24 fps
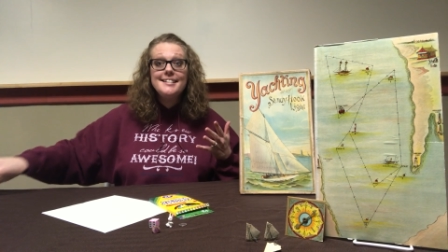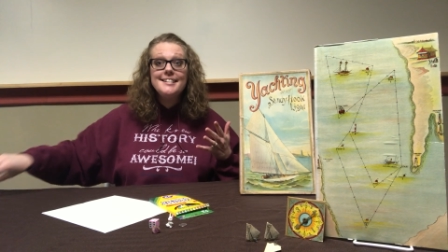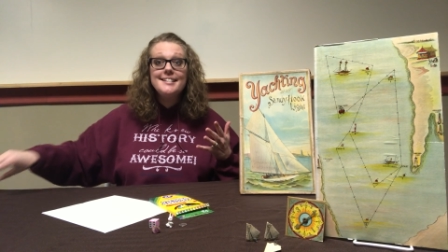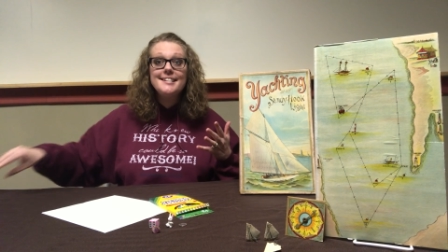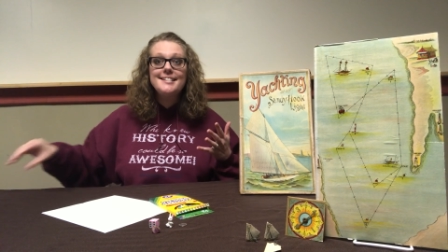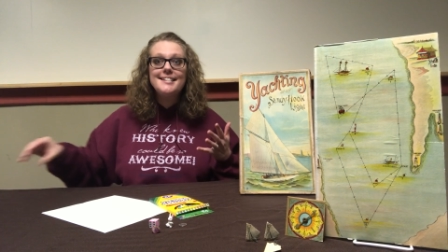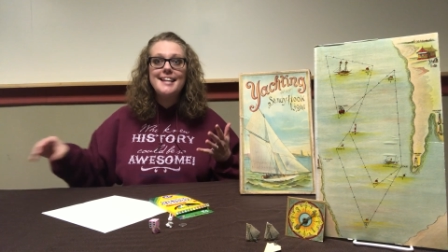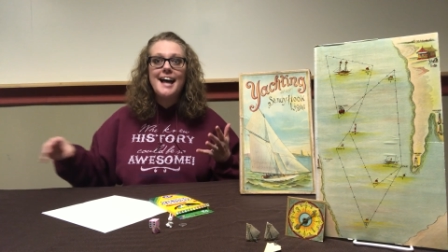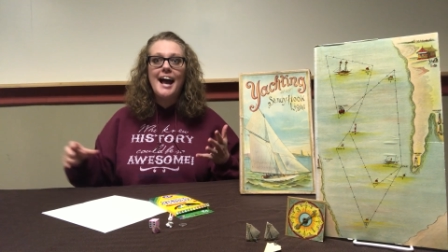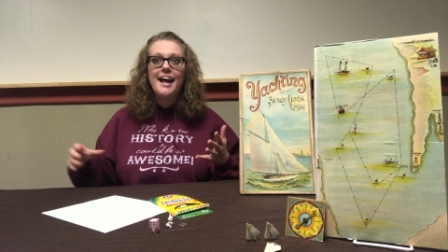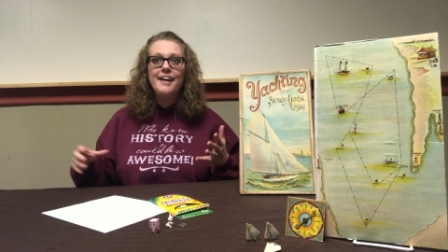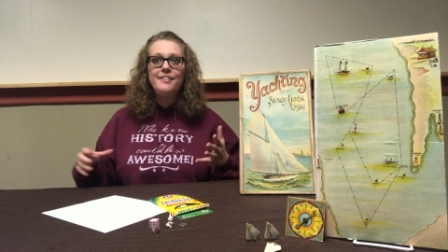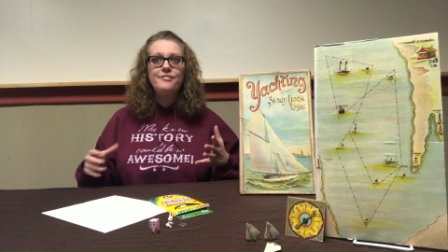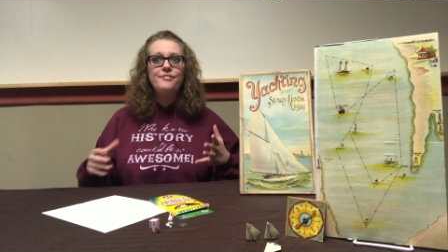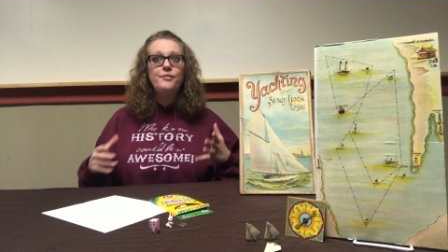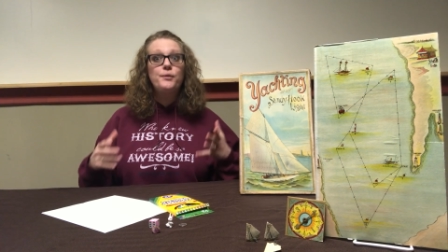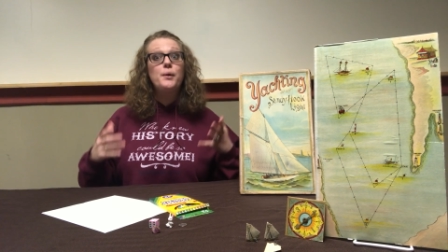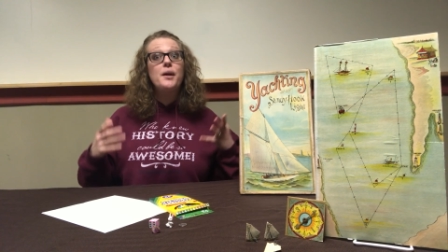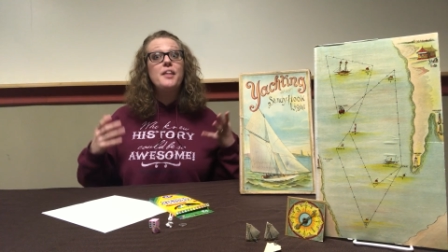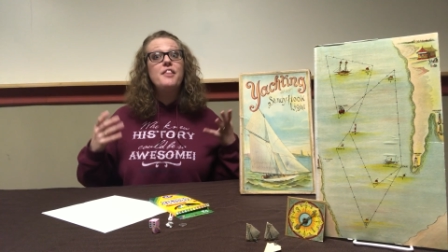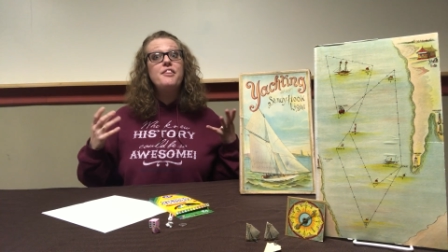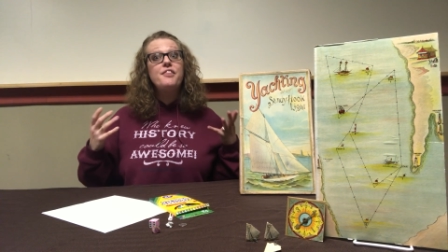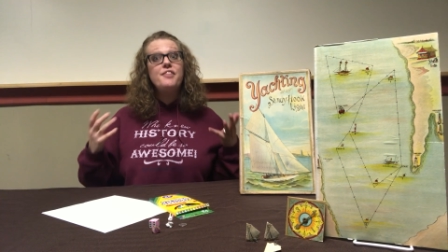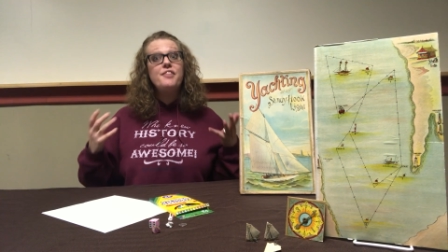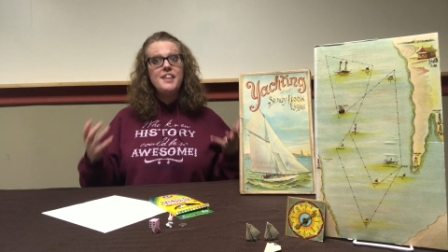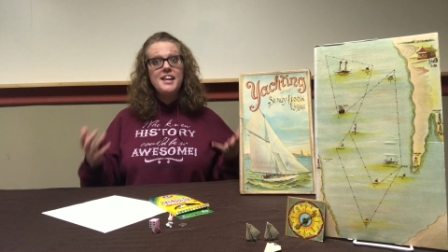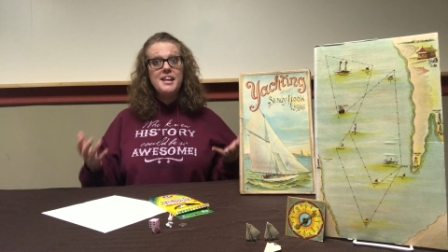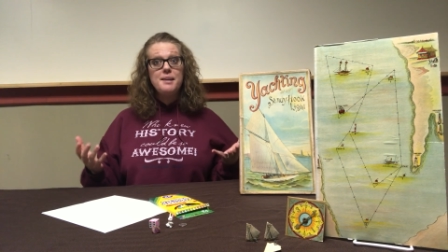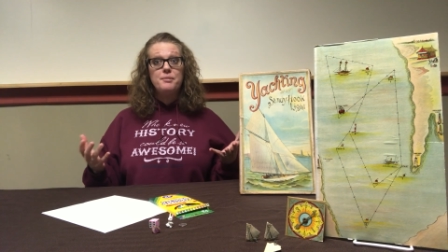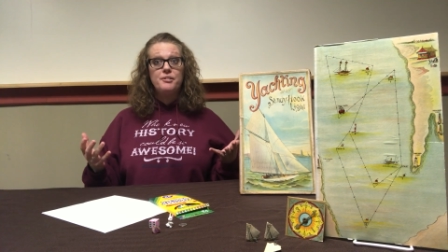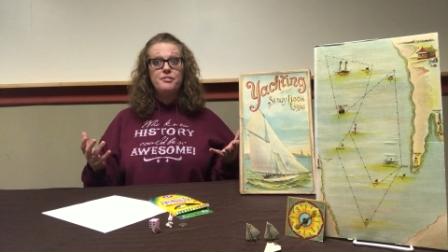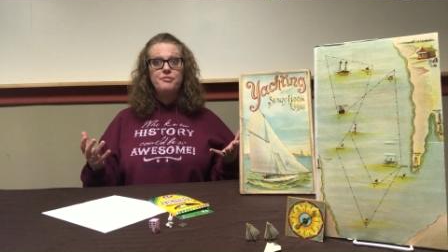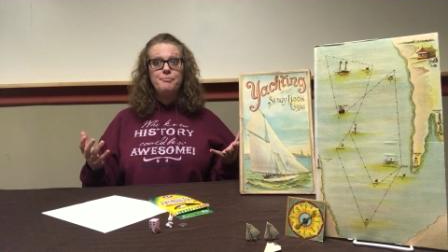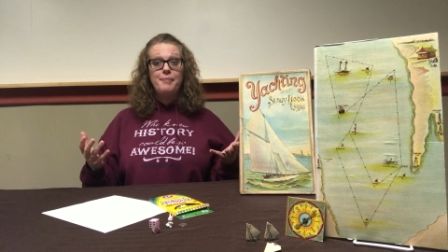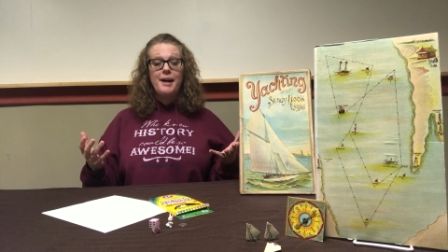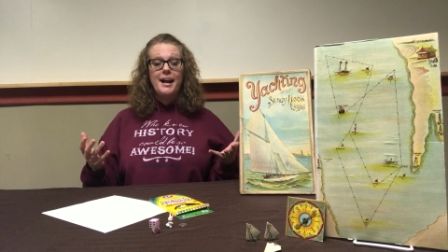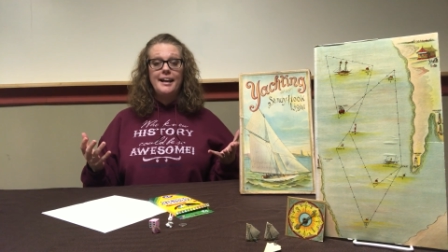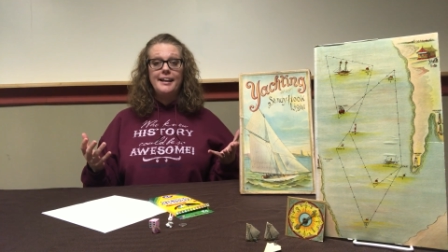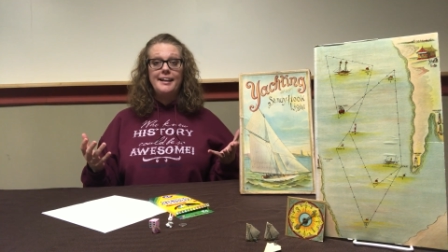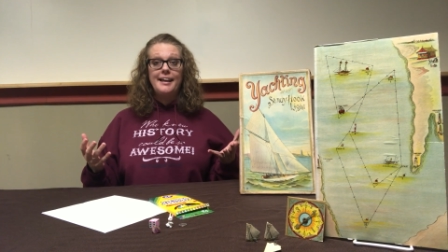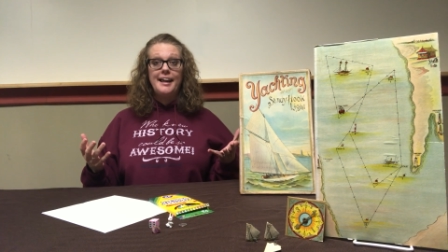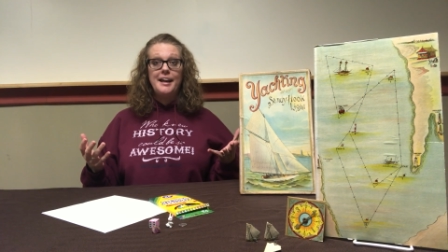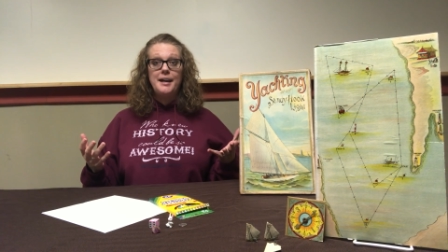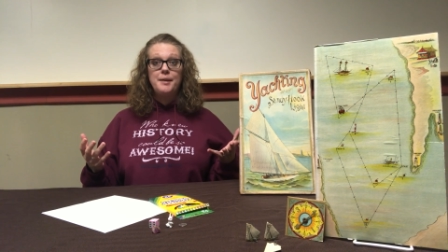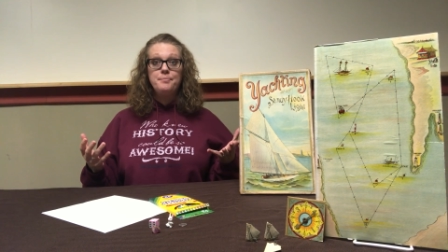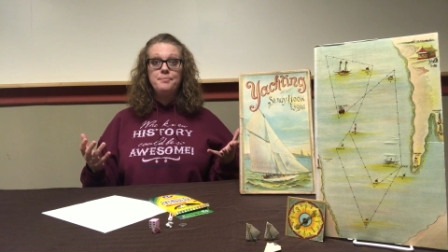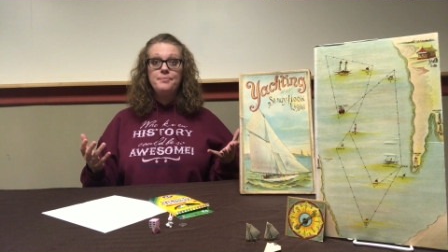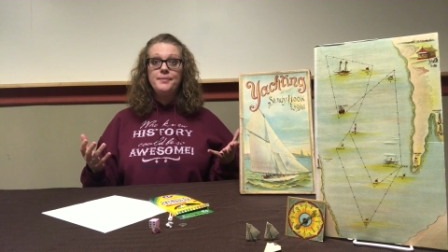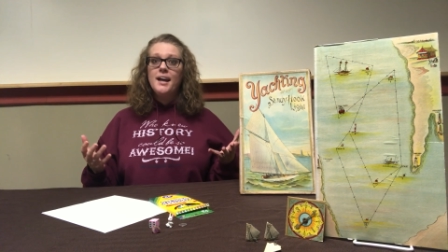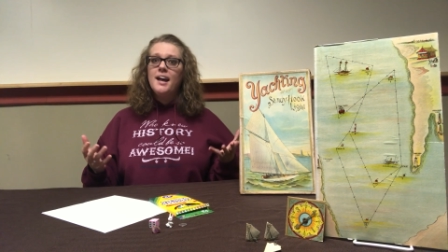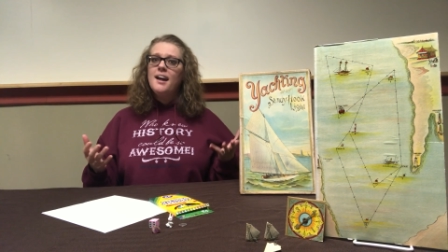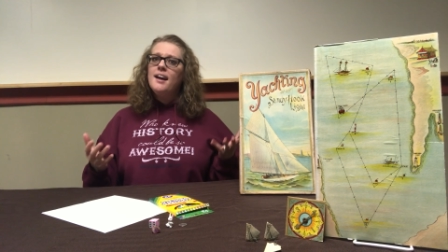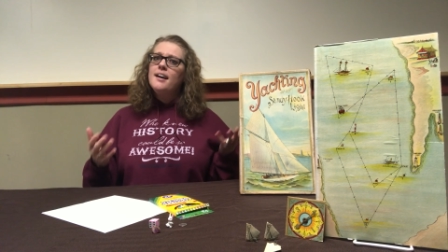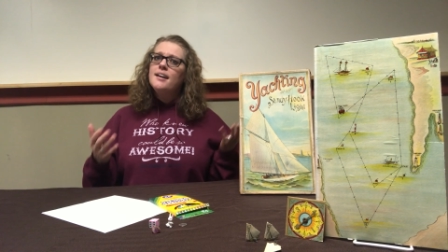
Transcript: decide for a theme of my game.